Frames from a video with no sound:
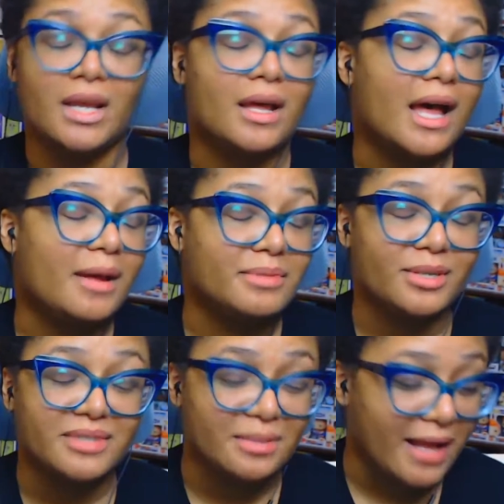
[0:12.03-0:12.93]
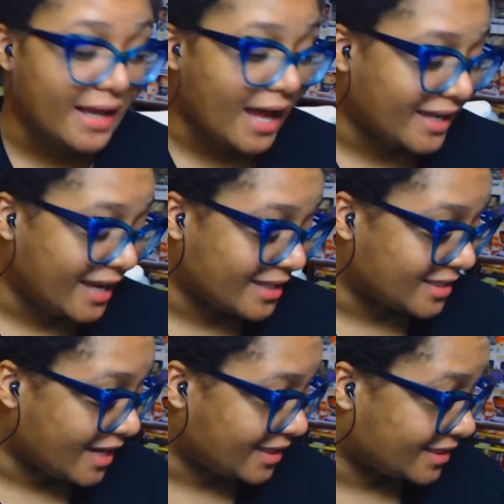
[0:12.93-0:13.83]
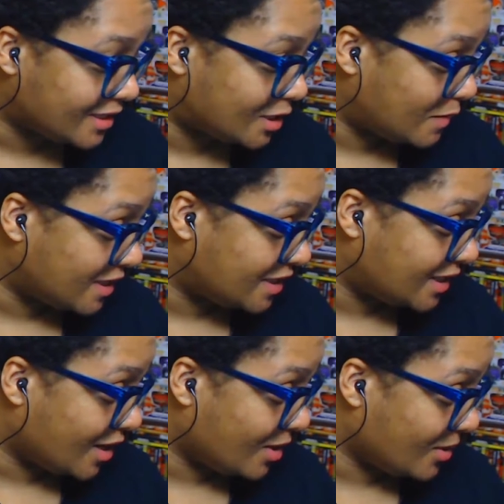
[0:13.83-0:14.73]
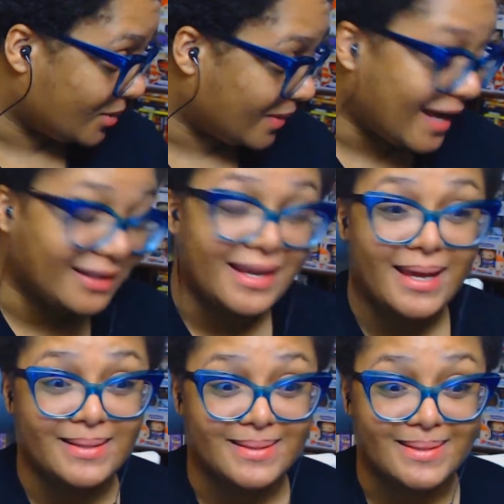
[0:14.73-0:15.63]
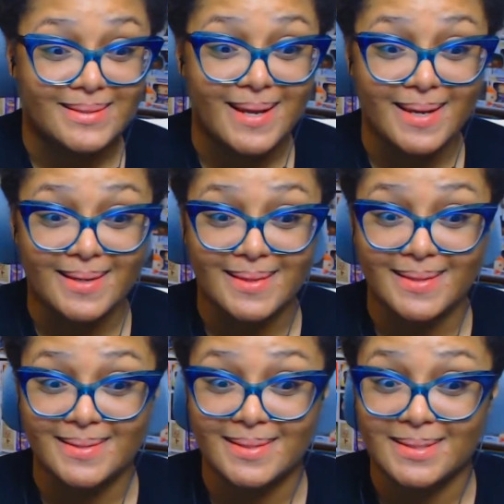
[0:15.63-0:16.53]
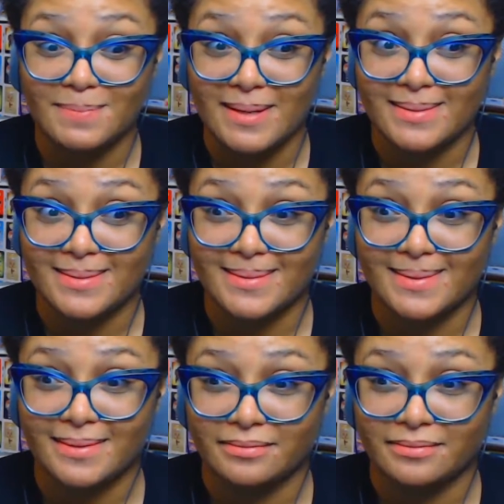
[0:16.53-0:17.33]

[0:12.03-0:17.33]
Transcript: I'm so tipped. Like, I can't take the suspense, y'all. I can't take the suspense.